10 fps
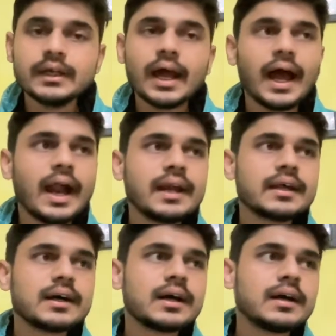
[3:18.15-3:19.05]
And
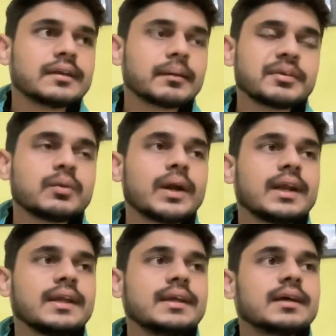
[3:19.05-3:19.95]

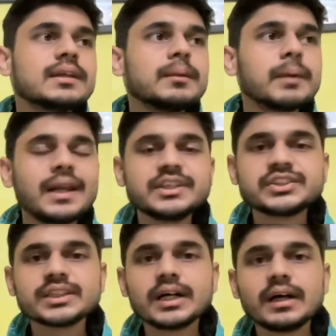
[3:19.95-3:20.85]
subsequently, the
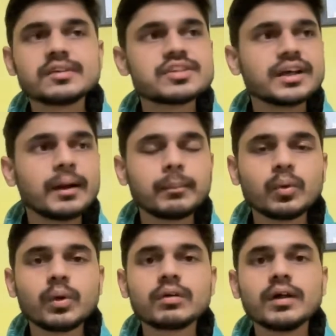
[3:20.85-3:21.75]
Malaysia,
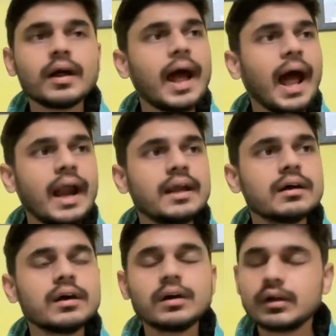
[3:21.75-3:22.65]
Singapore, and
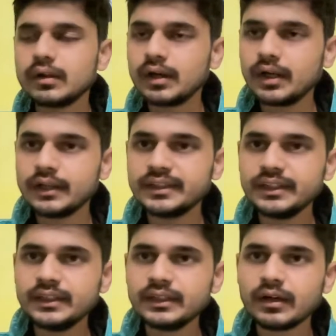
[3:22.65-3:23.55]

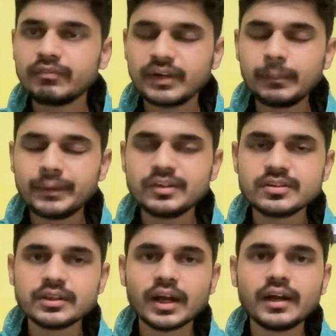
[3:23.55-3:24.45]
the Philippines,
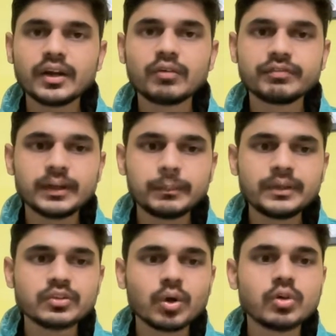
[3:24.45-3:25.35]
the country of
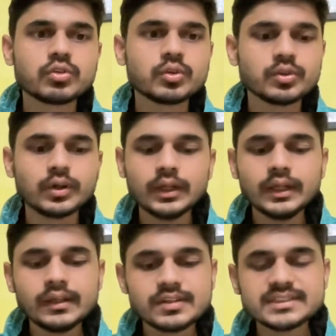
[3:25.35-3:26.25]
Philippines, also
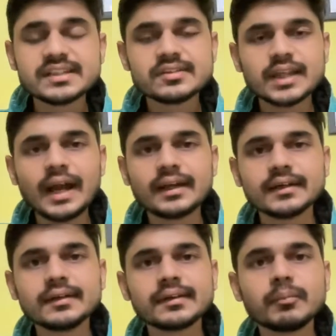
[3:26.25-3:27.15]
suggests
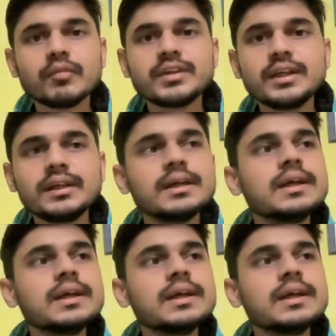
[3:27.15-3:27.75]
that some of the